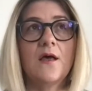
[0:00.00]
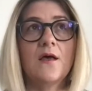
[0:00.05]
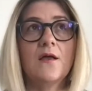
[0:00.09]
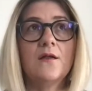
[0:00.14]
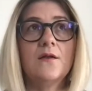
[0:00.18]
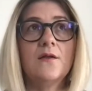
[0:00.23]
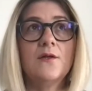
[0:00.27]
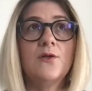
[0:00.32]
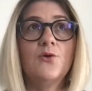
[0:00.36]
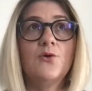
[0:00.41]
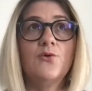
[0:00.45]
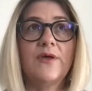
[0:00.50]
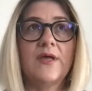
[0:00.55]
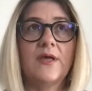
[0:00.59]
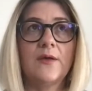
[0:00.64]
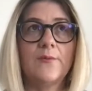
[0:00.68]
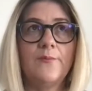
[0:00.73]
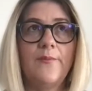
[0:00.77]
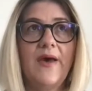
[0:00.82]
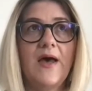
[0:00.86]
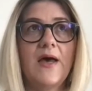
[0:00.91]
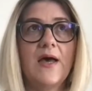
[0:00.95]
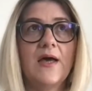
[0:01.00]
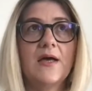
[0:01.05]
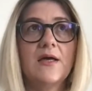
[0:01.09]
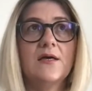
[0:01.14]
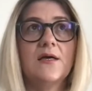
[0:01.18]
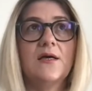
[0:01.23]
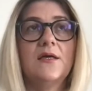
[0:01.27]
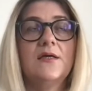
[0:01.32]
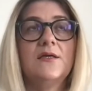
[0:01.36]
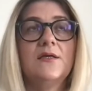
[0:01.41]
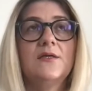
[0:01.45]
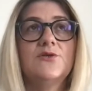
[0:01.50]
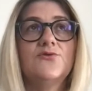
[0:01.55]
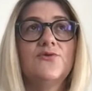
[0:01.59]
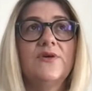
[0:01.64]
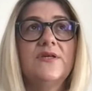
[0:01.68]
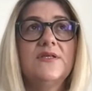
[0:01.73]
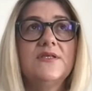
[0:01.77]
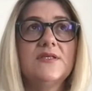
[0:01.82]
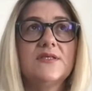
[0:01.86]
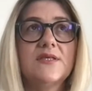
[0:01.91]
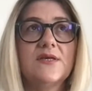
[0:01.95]
looking back, in
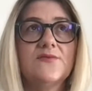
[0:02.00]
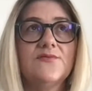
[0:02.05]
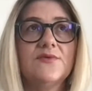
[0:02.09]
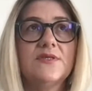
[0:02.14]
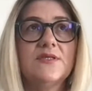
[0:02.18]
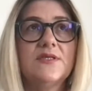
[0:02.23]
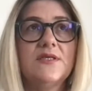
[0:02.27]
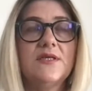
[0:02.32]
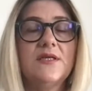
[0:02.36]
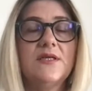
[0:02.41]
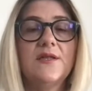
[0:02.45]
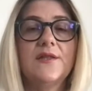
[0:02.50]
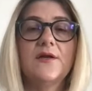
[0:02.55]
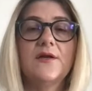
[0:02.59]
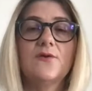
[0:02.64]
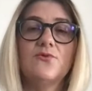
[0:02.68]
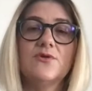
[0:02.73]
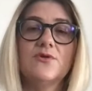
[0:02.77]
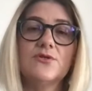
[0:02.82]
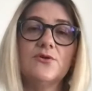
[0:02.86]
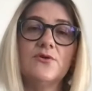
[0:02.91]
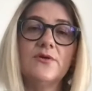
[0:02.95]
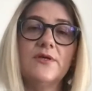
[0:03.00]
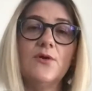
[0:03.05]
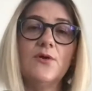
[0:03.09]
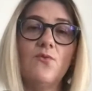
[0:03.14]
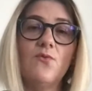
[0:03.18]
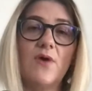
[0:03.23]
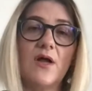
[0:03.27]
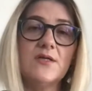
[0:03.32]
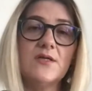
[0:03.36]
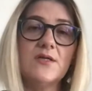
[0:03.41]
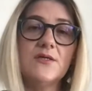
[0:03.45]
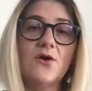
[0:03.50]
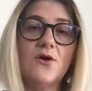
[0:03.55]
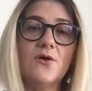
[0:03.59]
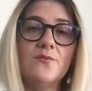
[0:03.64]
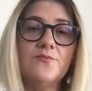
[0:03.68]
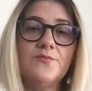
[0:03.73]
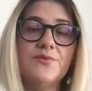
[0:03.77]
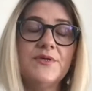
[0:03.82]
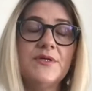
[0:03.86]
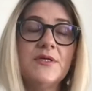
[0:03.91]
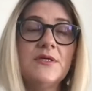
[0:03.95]
2017, was only one
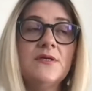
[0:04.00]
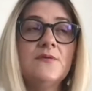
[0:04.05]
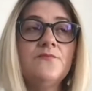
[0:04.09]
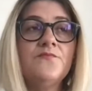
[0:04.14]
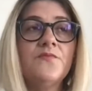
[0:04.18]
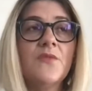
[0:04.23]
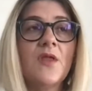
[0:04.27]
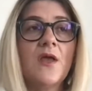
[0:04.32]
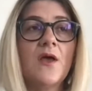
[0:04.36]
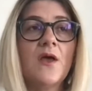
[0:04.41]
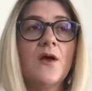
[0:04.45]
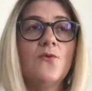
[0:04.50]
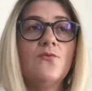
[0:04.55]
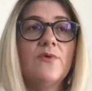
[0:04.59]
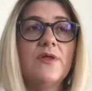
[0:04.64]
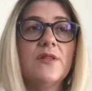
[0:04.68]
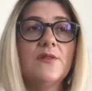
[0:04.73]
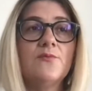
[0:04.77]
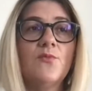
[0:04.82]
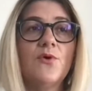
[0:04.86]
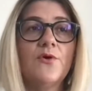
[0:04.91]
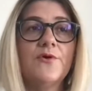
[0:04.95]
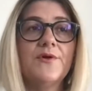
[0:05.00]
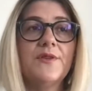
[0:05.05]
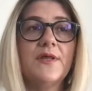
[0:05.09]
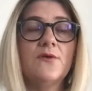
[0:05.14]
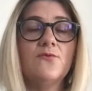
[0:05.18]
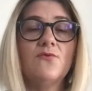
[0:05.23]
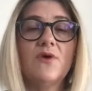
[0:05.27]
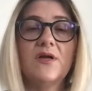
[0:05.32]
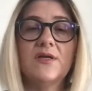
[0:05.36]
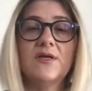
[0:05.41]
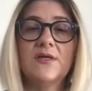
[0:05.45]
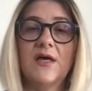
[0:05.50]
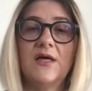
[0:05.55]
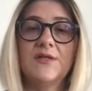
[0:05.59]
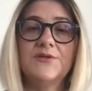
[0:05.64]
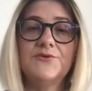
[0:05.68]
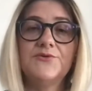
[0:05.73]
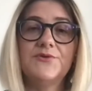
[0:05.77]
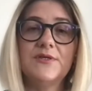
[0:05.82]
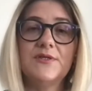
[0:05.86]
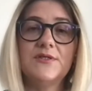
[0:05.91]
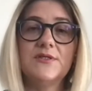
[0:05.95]
company with more than
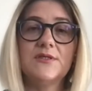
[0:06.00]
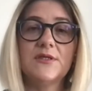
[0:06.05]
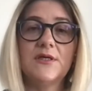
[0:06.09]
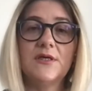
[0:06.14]
100